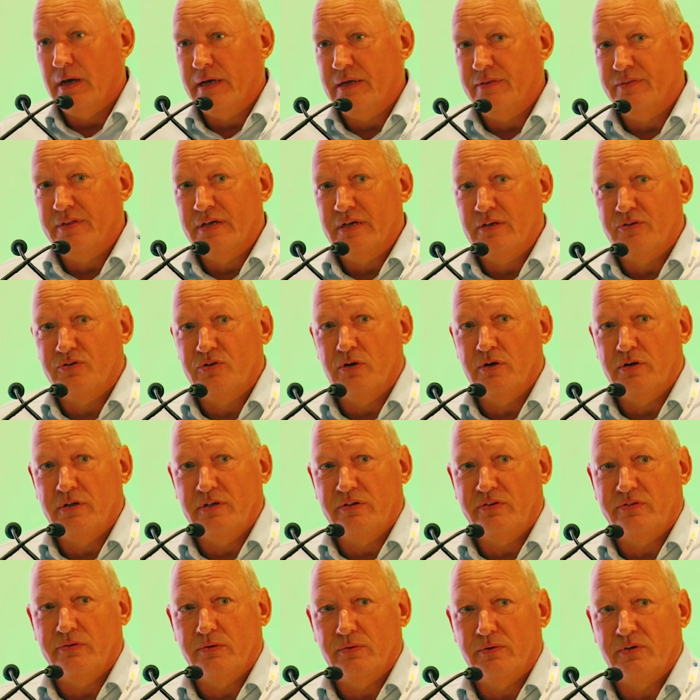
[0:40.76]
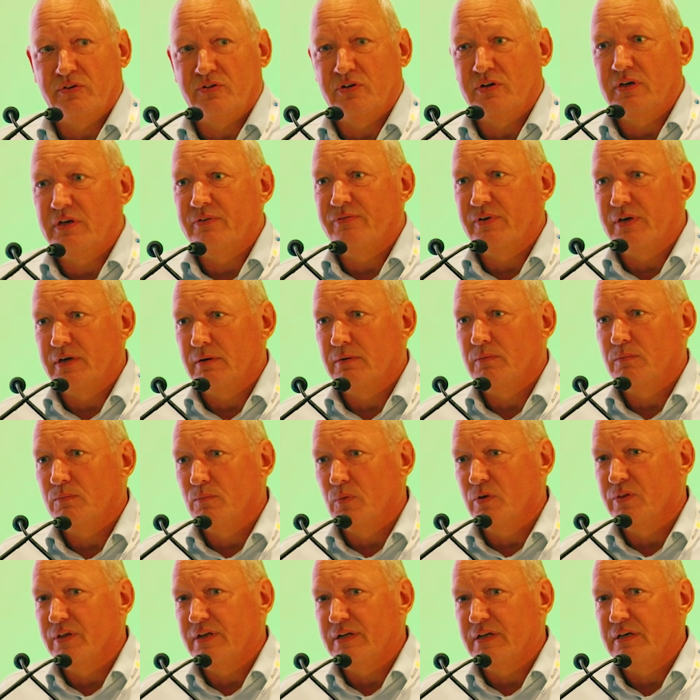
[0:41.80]
in their journey to achieving
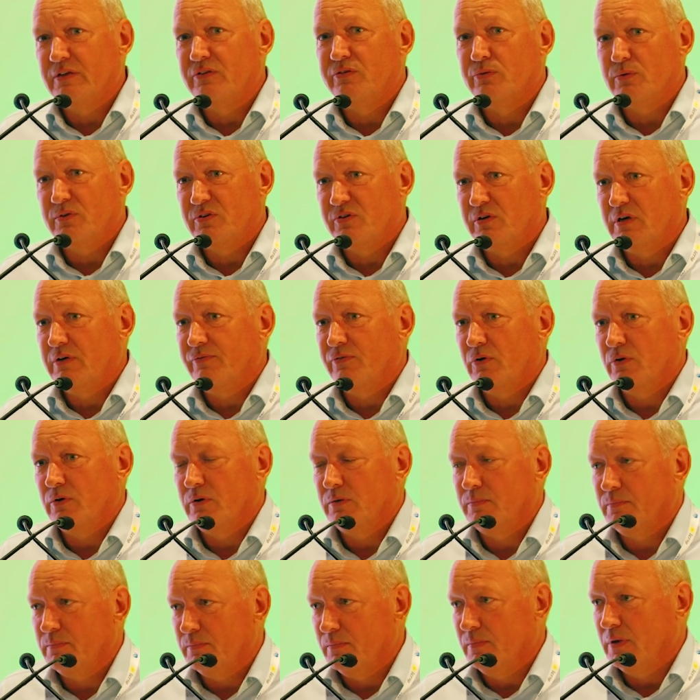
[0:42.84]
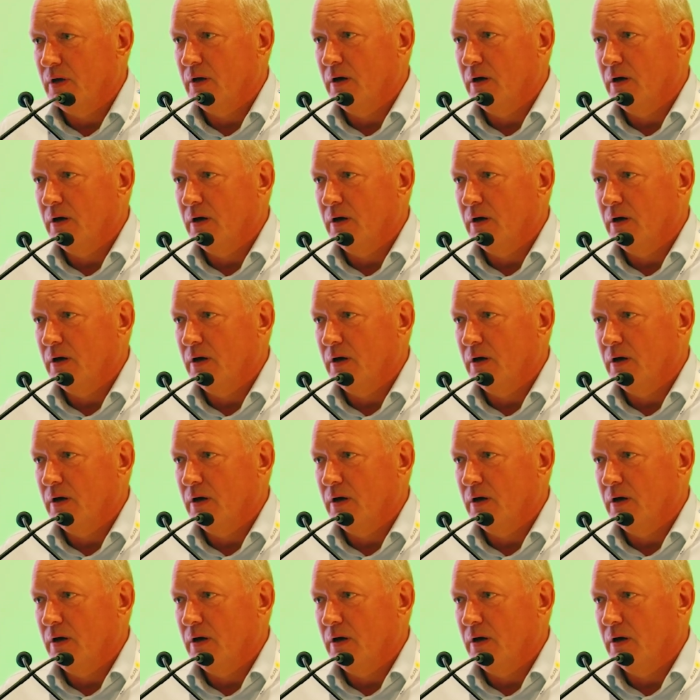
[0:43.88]
what they need to achieve on